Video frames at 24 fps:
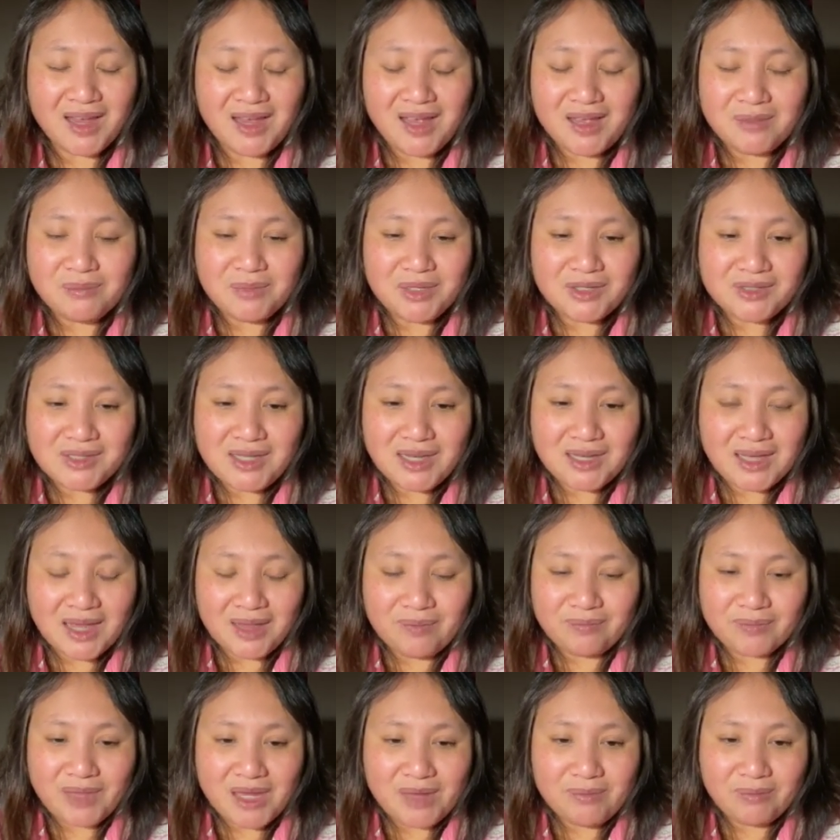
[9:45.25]
music
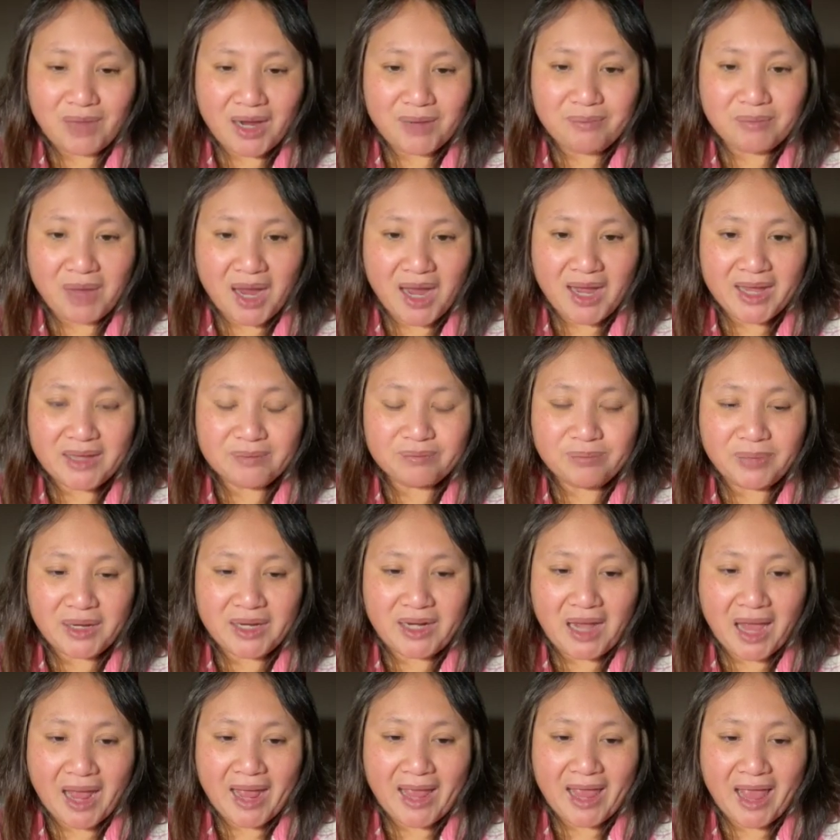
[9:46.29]
in my mind, but
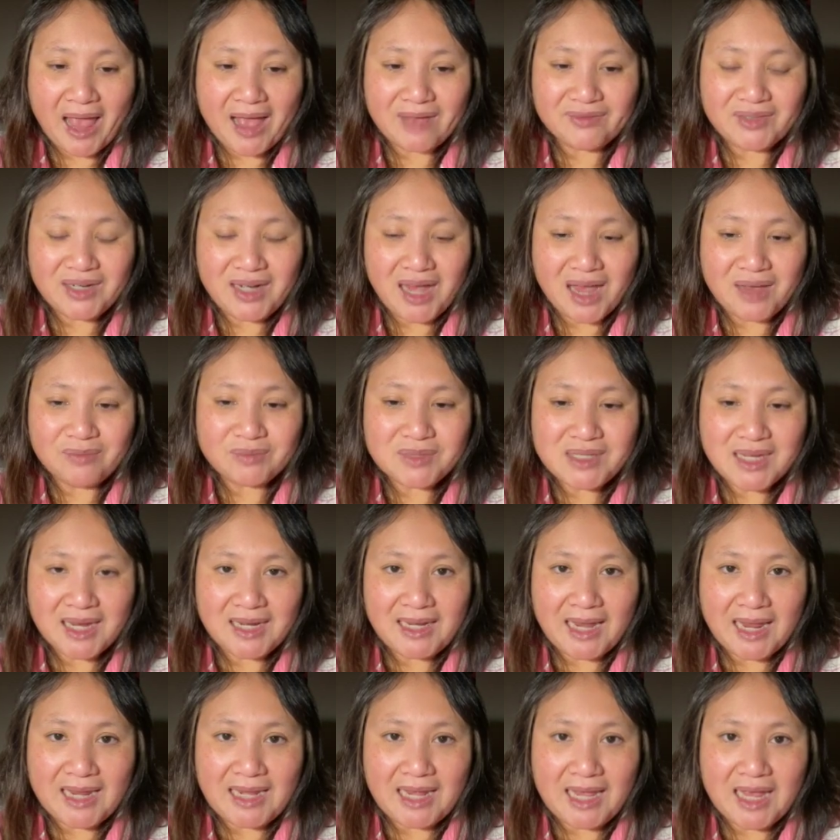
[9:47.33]
I haven't
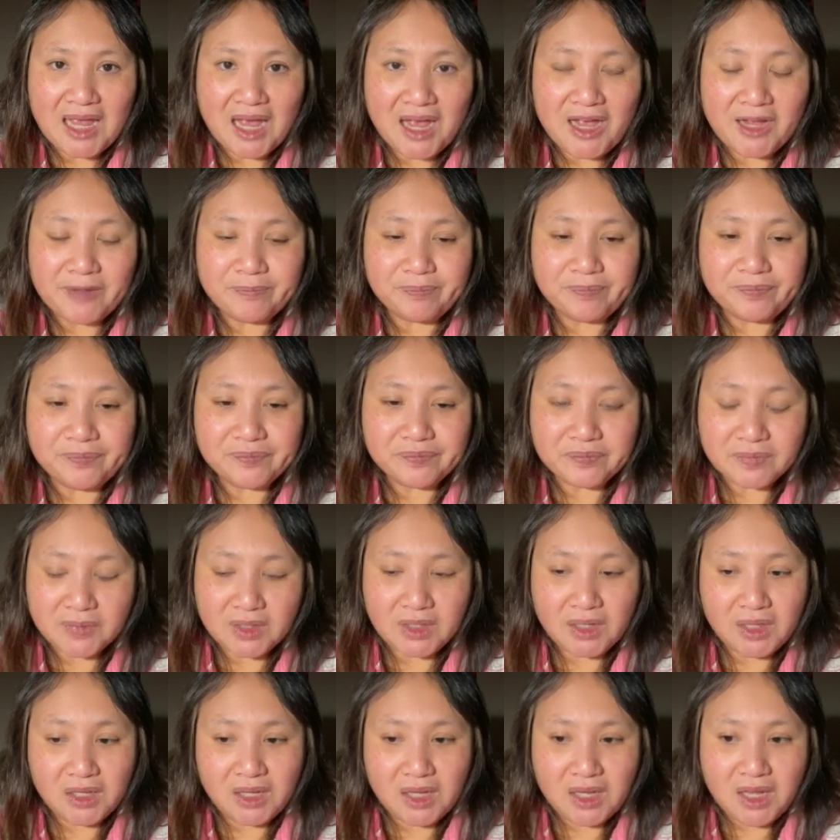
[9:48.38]
done
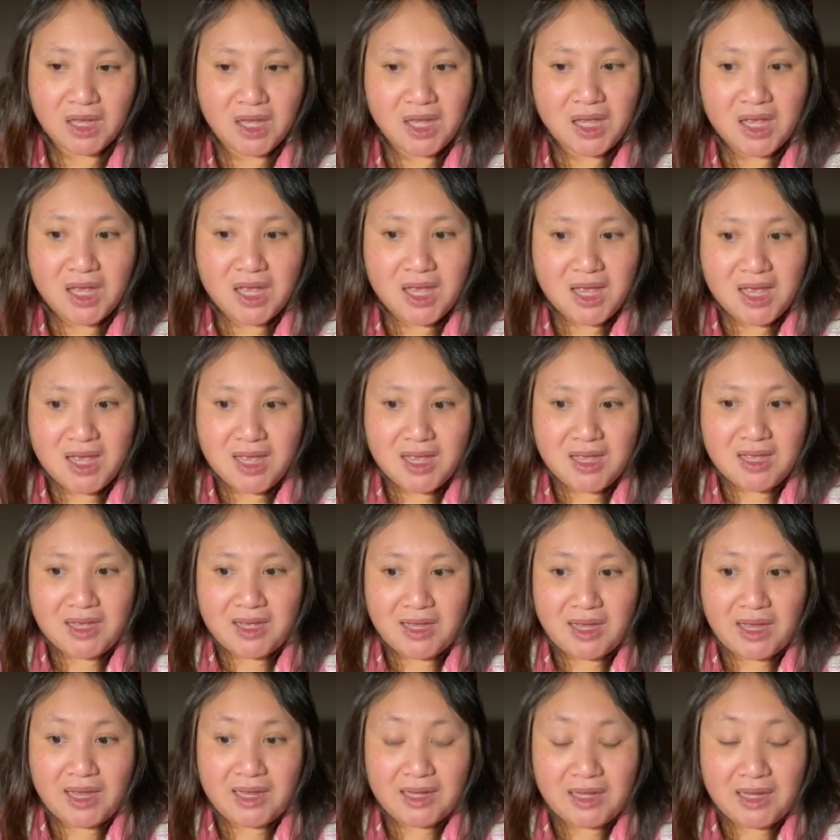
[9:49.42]

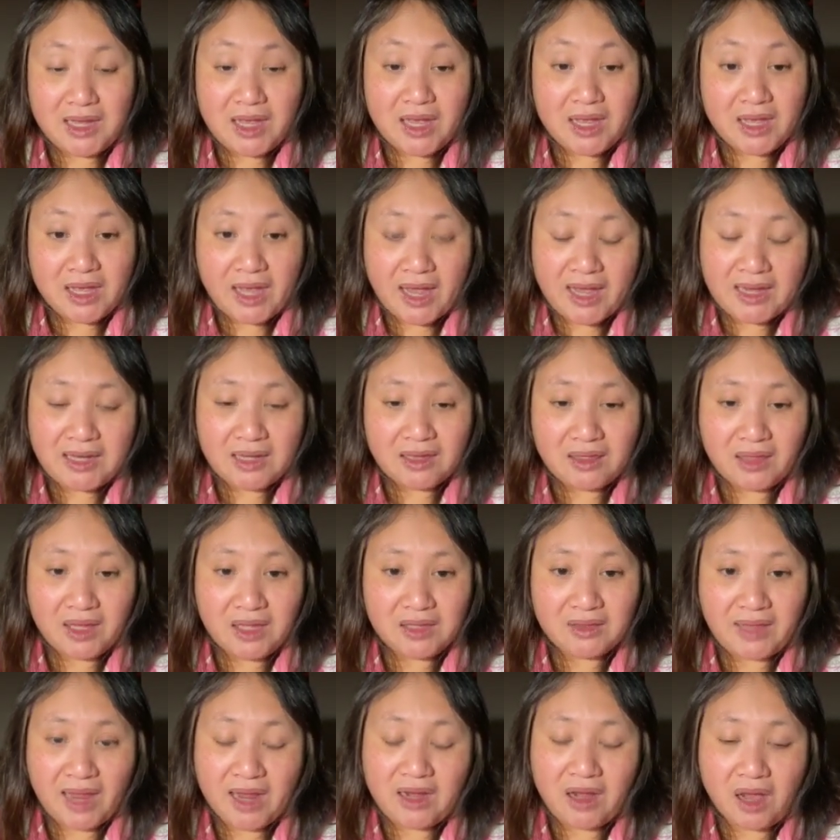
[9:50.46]
anything
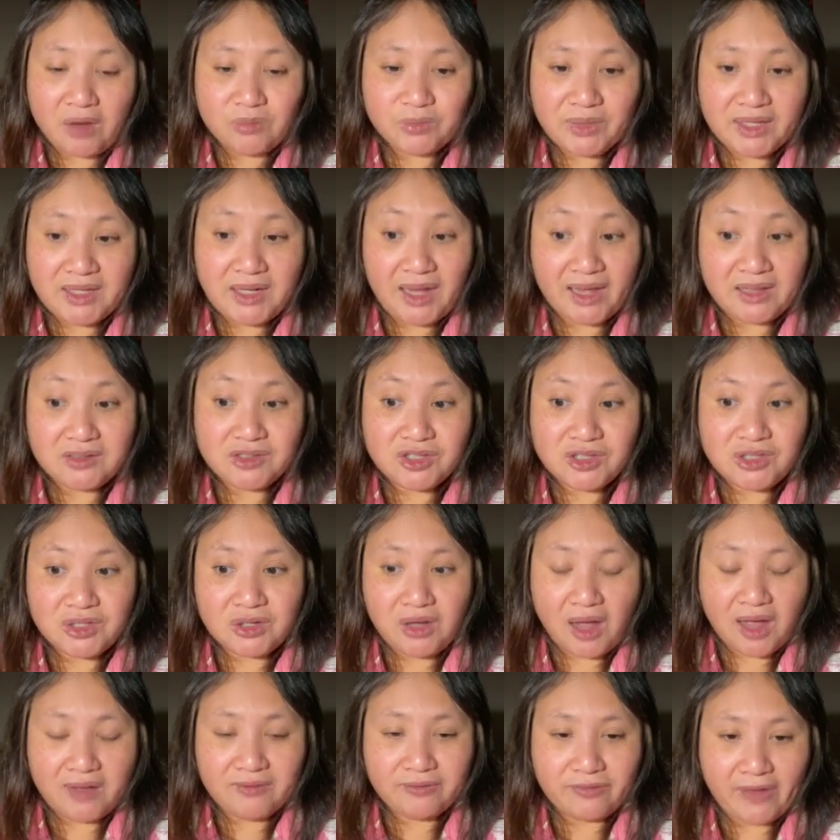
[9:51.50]
that relates
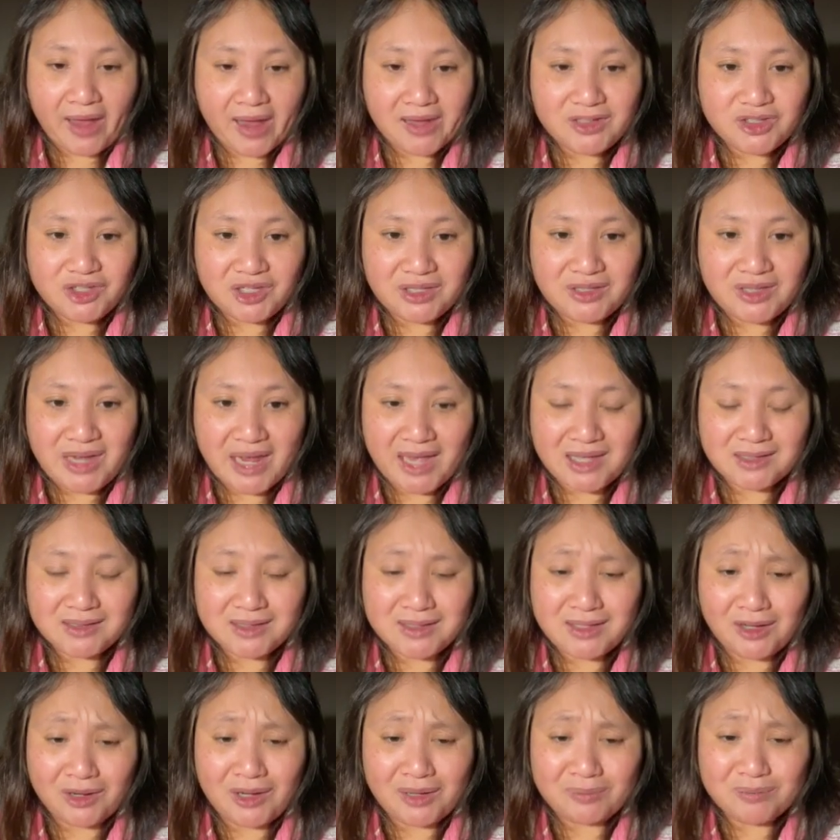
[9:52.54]
to fashion yet.
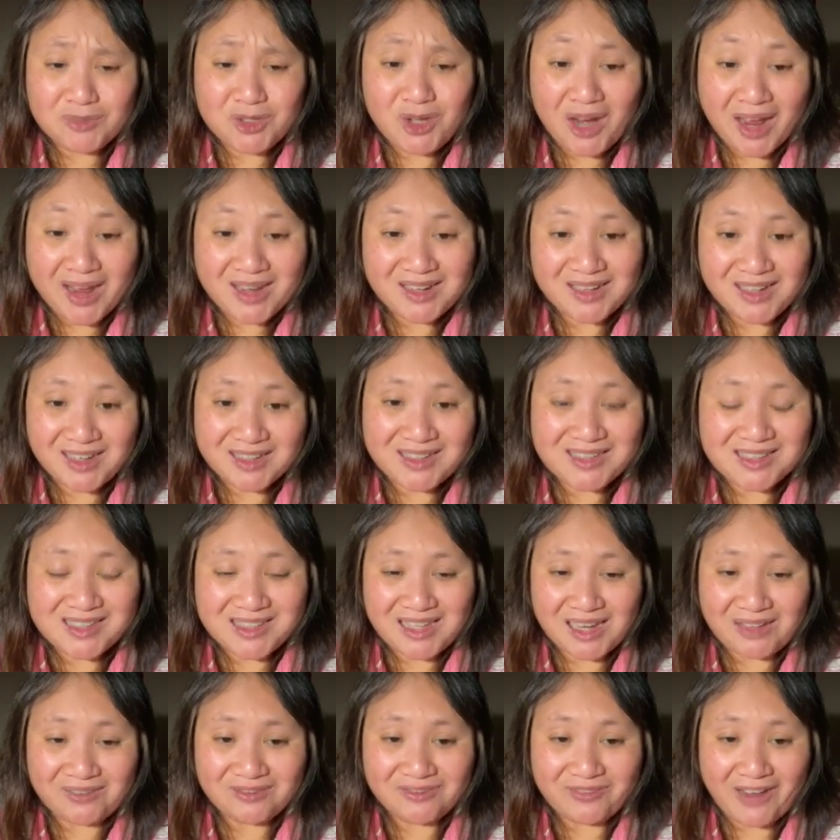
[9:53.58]
So I'm trying to
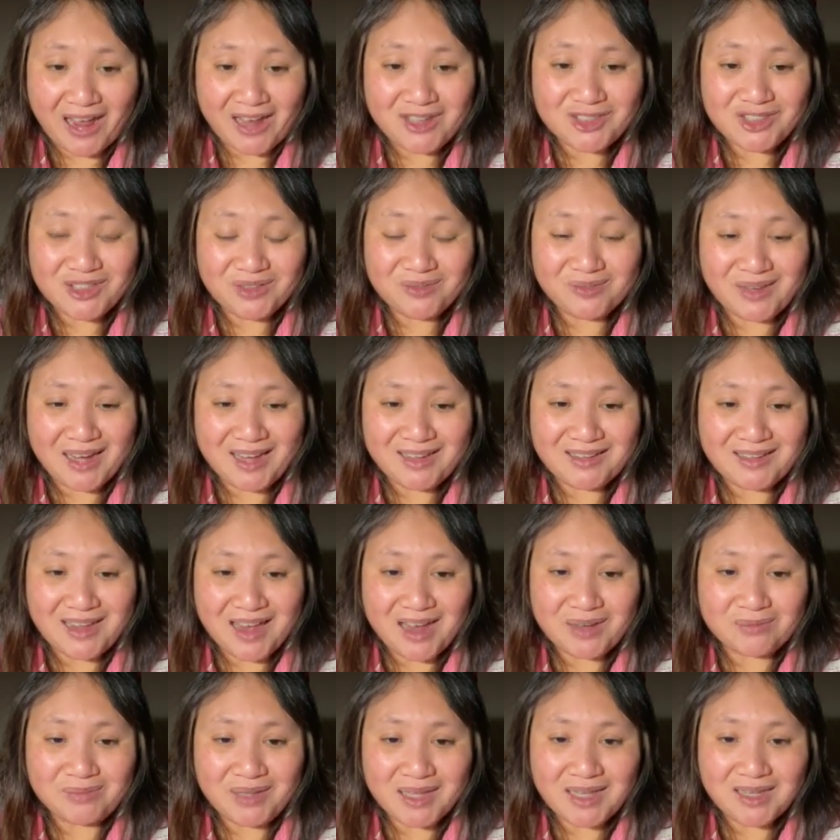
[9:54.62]
understand fashion right now
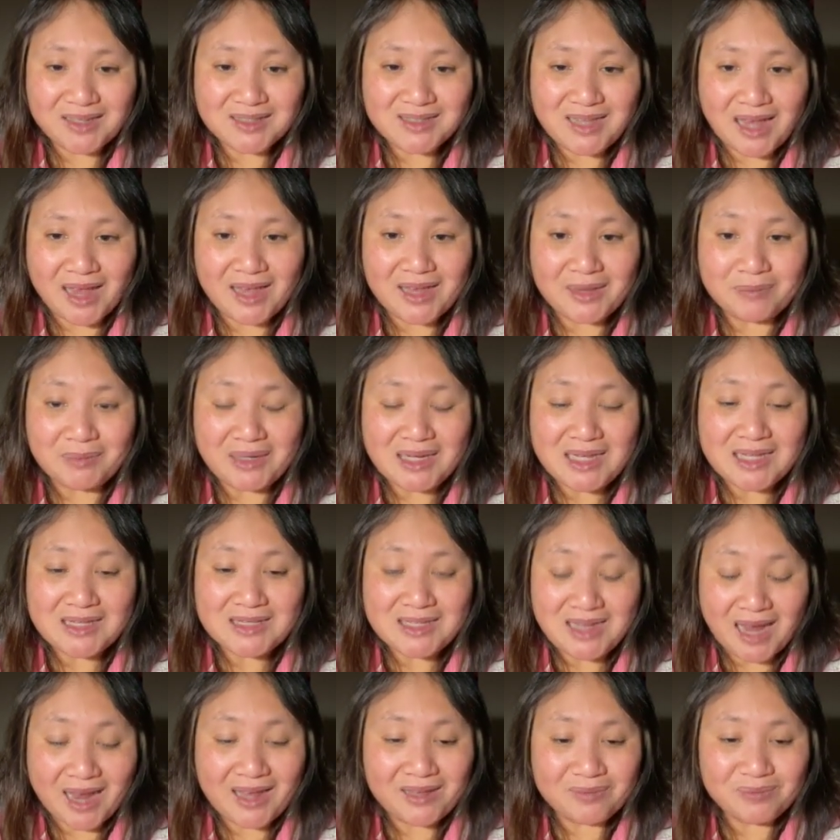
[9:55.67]
because I am in a
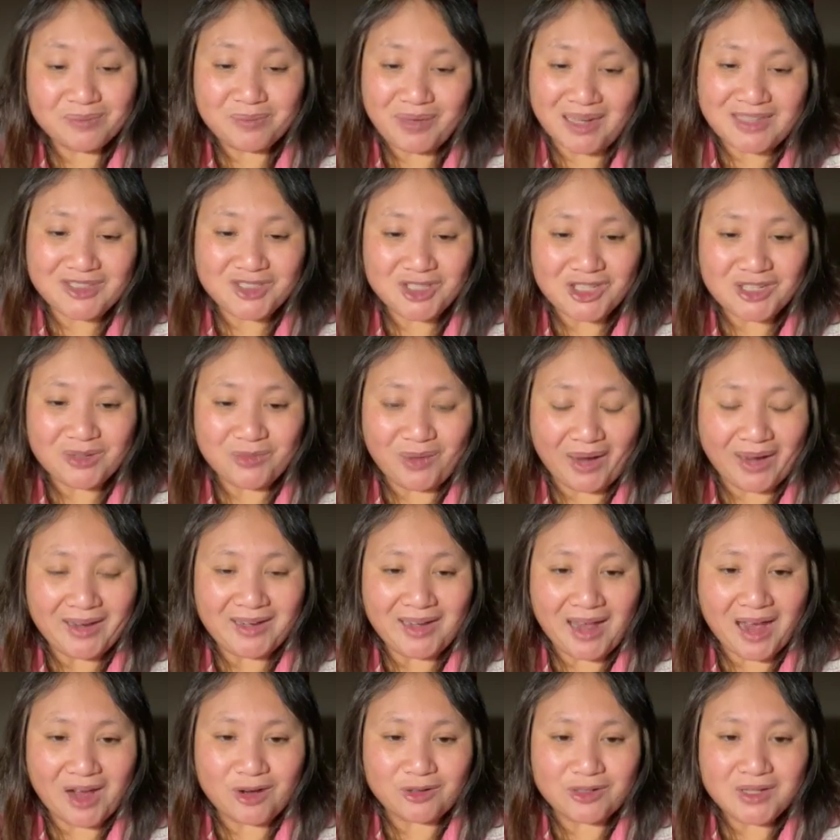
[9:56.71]
tight budget right
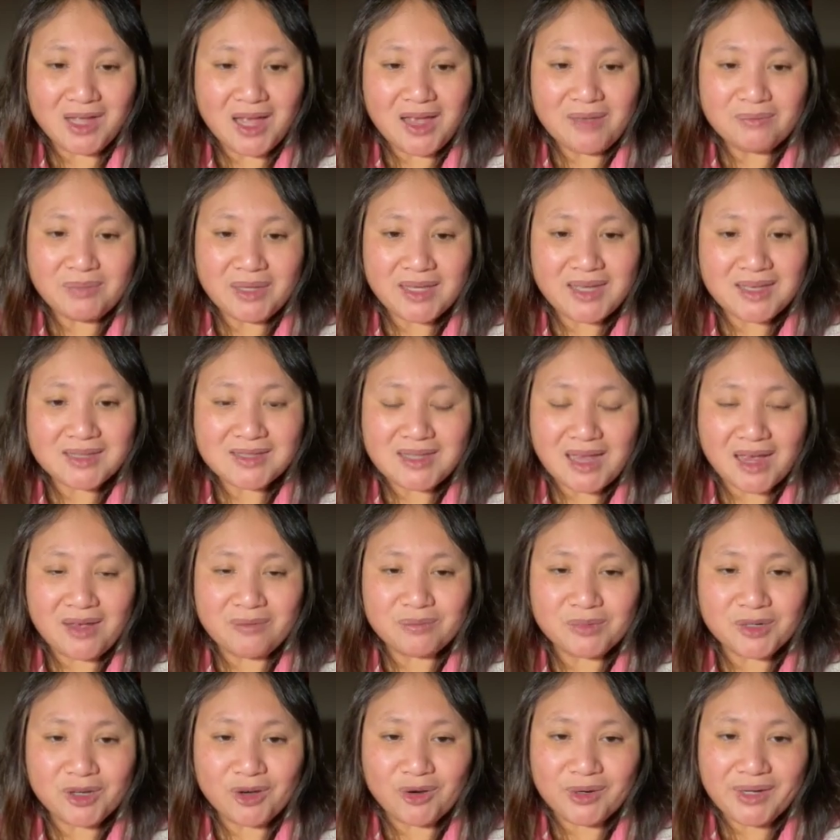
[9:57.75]
now. Because
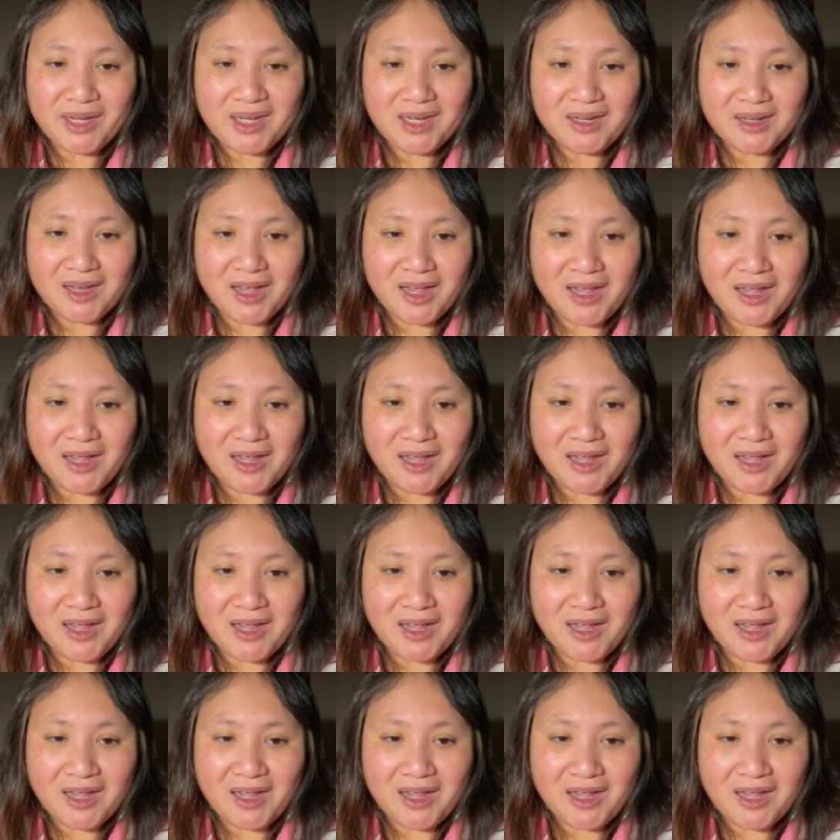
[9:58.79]
going